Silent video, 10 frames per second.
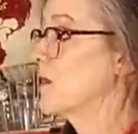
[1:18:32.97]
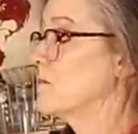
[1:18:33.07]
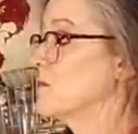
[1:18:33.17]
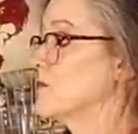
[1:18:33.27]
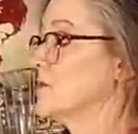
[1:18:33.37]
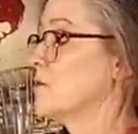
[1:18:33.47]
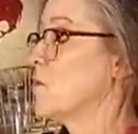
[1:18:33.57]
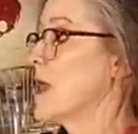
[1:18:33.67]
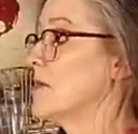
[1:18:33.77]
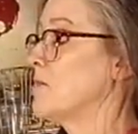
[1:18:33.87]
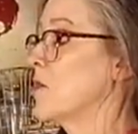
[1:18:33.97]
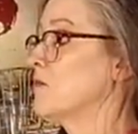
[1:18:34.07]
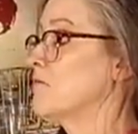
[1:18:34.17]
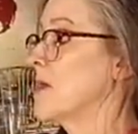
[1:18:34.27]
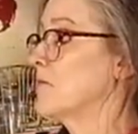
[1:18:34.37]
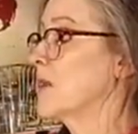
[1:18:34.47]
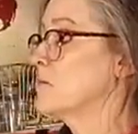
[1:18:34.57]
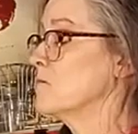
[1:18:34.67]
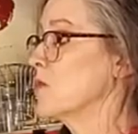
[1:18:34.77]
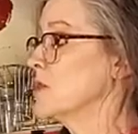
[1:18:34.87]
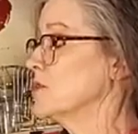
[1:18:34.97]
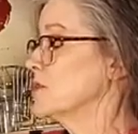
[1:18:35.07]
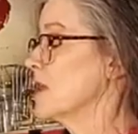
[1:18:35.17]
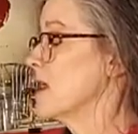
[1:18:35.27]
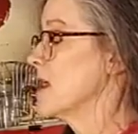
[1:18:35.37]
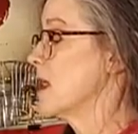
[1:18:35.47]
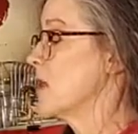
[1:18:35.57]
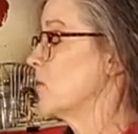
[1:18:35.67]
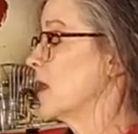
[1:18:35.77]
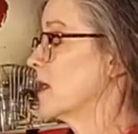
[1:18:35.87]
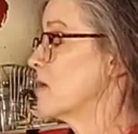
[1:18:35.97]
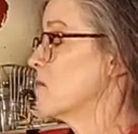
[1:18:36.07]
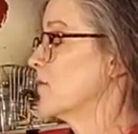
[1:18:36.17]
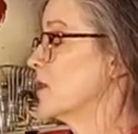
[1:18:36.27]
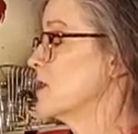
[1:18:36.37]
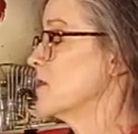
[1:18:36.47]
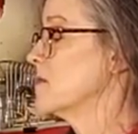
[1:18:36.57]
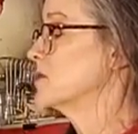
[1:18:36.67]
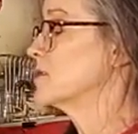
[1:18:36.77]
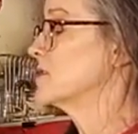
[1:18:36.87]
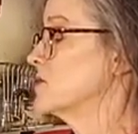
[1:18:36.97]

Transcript: I'm using the wide part of my paintbrush. And when I come over here, I'm just